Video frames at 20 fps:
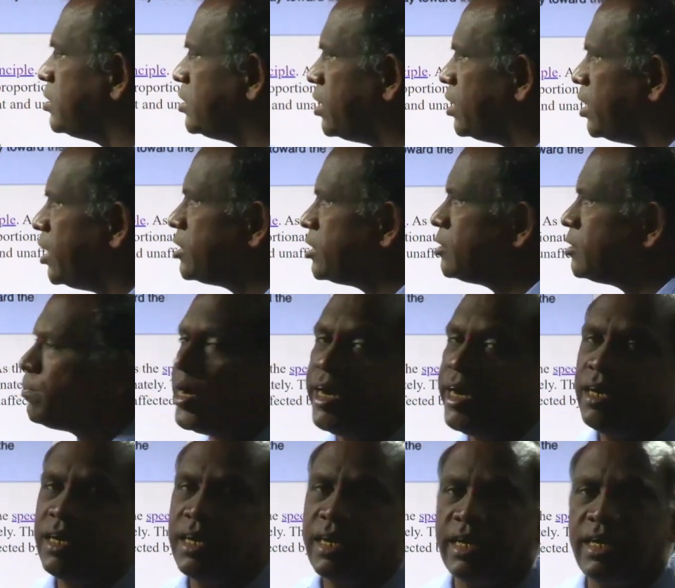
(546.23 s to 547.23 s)
explained
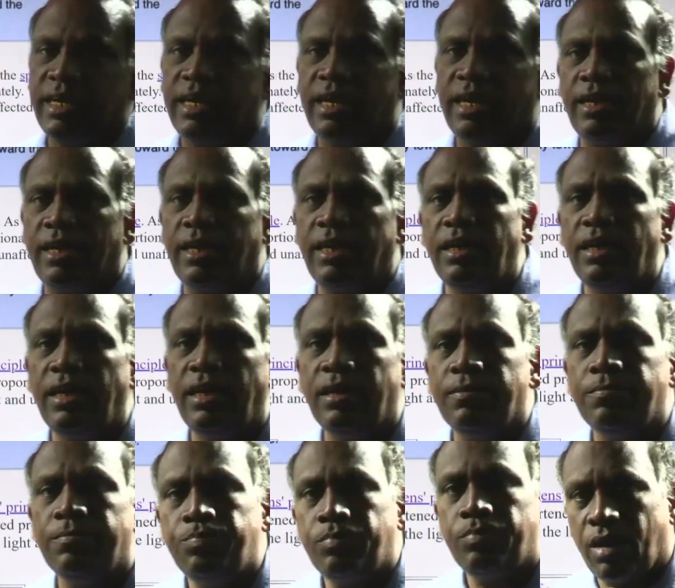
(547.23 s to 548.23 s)
clearly
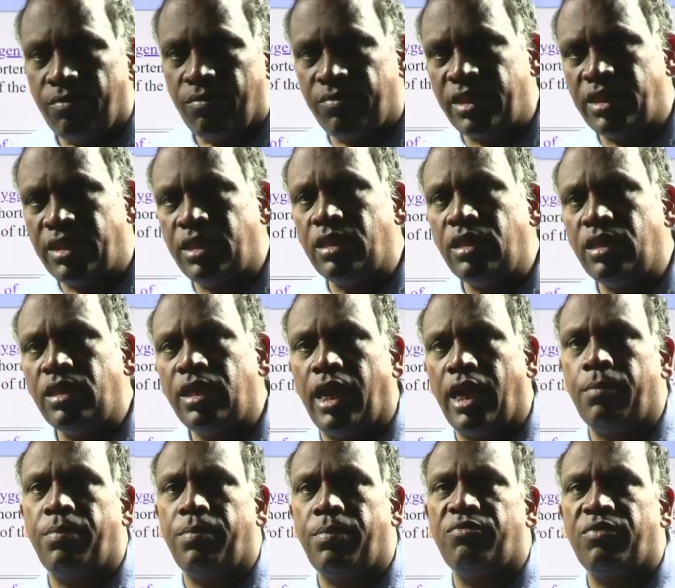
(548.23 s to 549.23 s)
with the help
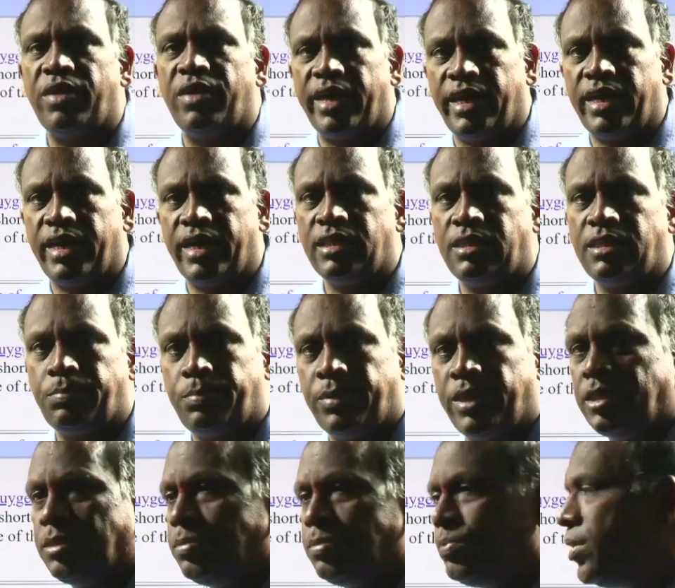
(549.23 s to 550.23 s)
of Huygens
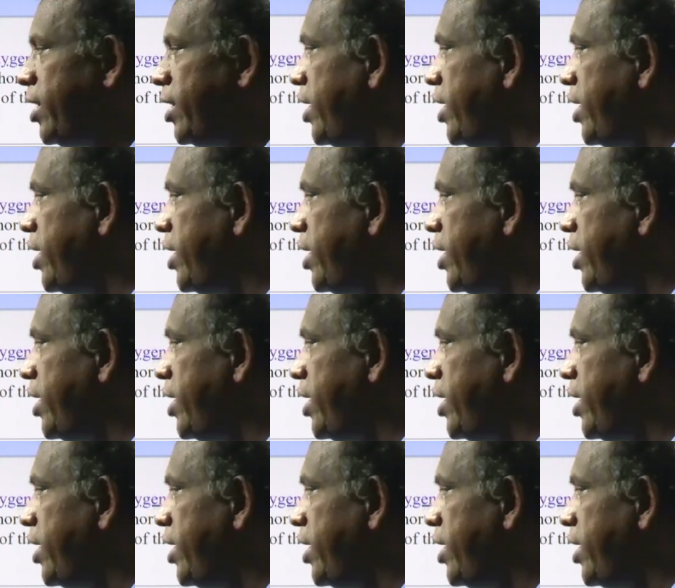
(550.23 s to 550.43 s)
principle and